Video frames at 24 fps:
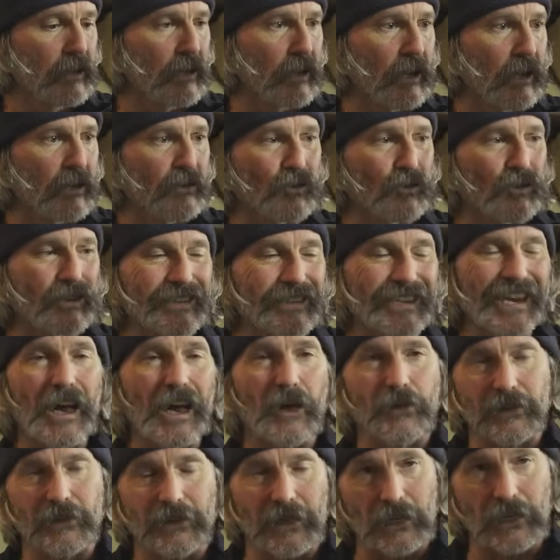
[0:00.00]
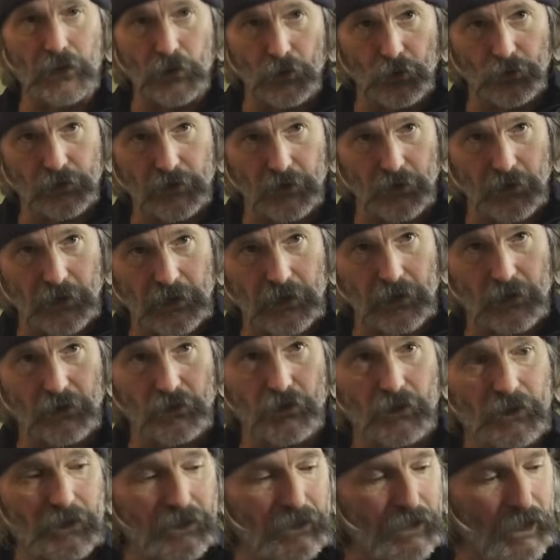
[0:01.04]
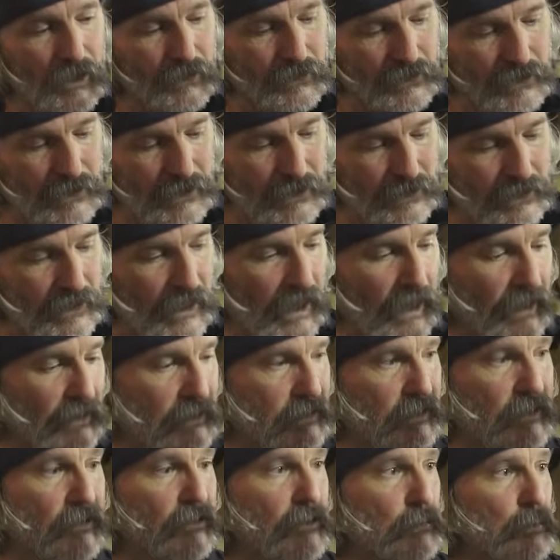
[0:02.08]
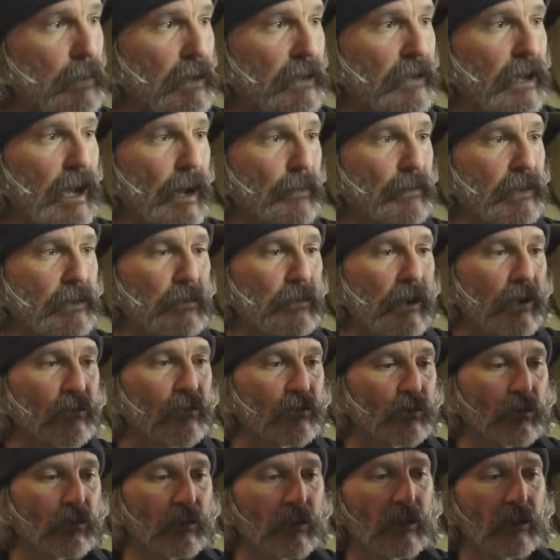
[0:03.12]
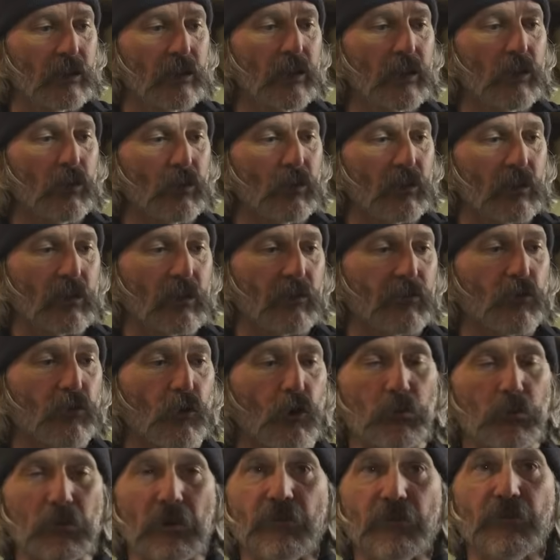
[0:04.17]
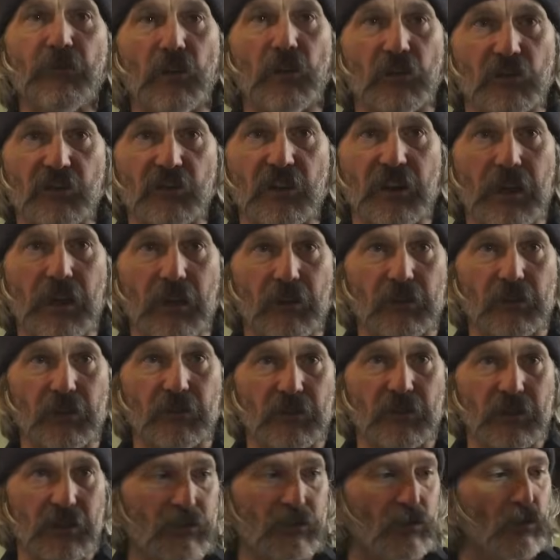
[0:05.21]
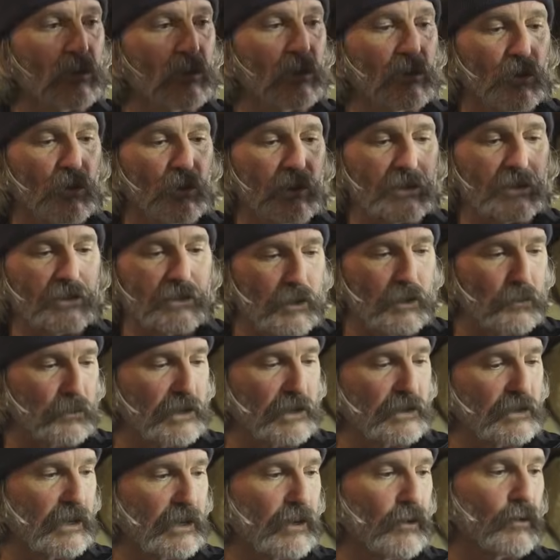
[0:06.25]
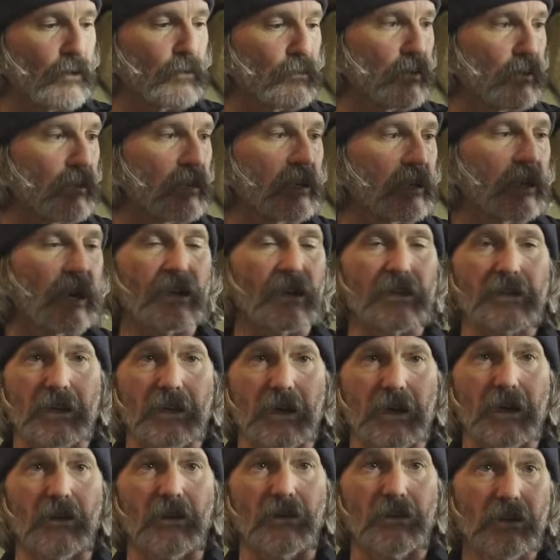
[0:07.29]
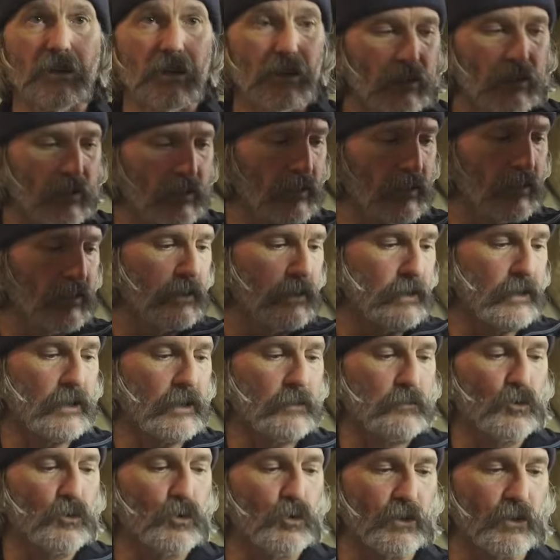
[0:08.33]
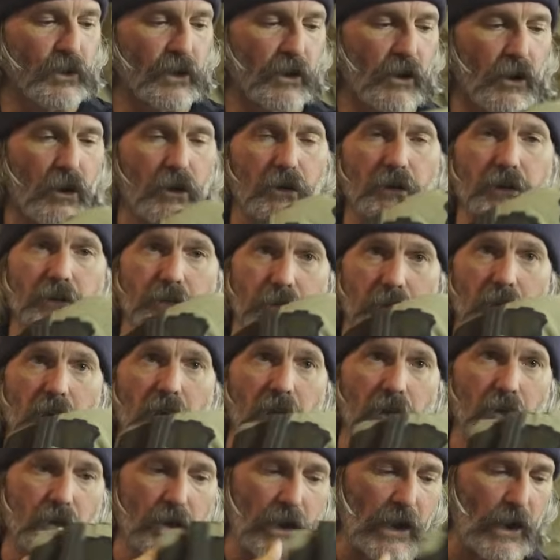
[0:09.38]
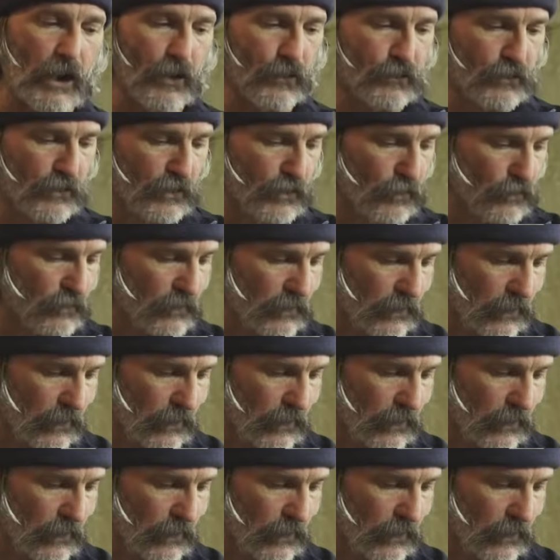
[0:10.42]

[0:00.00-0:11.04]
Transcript: You can tell that they use their gear. You can tell that these guys spend time in the mountains with the form and functionality of this. You can look at somebody's gear and really kind of tell who they are and how they're using